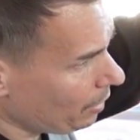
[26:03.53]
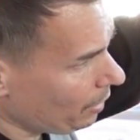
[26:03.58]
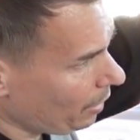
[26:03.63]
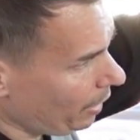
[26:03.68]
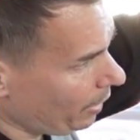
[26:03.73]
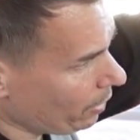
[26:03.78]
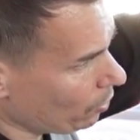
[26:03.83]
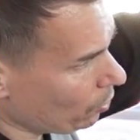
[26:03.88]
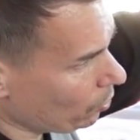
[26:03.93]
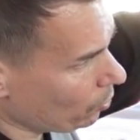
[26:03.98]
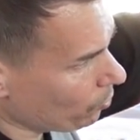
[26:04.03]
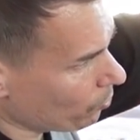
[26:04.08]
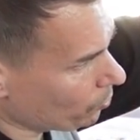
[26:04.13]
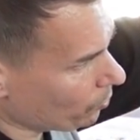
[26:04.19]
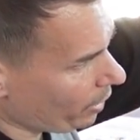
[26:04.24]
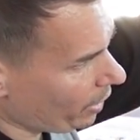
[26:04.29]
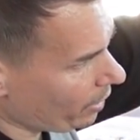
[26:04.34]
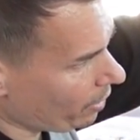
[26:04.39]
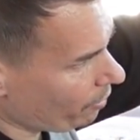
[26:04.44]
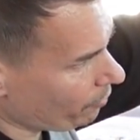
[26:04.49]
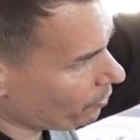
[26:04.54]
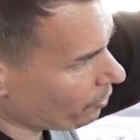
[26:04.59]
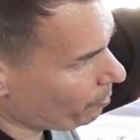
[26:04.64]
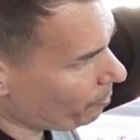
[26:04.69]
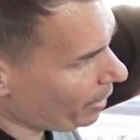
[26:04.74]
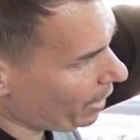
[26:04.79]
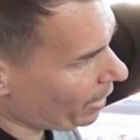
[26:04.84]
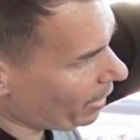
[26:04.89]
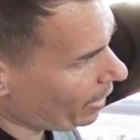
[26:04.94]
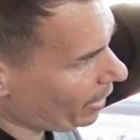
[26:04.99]
I know right off the
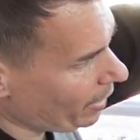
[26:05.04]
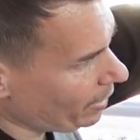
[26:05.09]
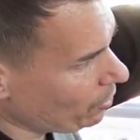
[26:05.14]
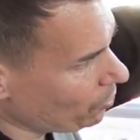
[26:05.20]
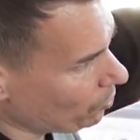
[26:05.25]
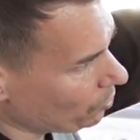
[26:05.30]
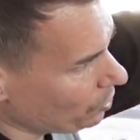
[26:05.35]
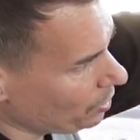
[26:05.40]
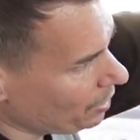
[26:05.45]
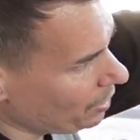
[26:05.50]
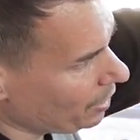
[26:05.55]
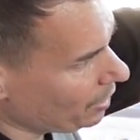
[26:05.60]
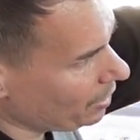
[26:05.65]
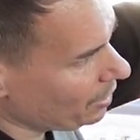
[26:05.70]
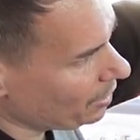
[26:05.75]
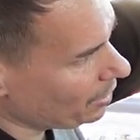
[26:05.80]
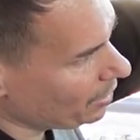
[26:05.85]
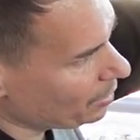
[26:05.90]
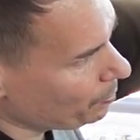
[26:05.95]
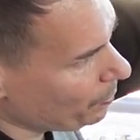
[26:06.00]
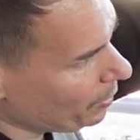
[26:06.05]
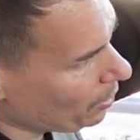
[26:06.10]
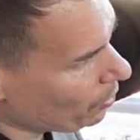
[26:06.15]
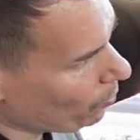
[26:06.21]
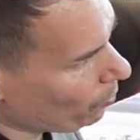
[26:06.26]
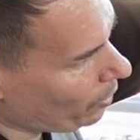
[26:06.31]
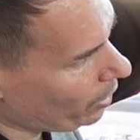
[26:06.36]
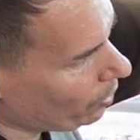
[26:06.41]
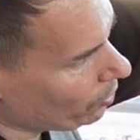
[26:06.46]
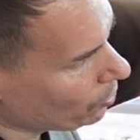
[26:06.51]
bat I don't need any of the
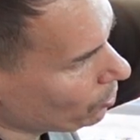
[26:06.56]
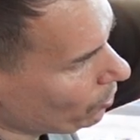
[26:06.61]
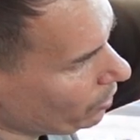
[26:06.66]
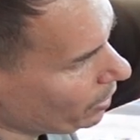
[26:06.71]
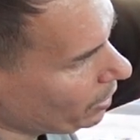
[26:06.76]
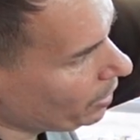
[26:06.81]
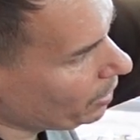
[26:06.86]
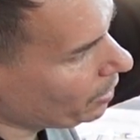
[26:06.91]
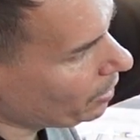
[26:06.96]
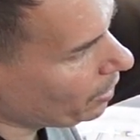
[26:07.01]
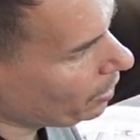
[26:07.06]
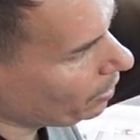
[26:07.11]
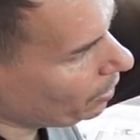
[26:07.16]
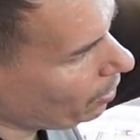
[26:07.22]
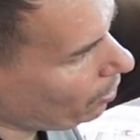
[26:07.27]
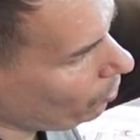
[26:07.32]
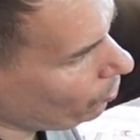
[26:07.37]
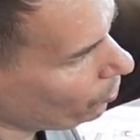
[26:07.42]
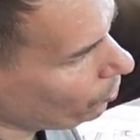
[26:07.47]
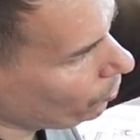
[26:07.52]
speaker wires, so I could cut all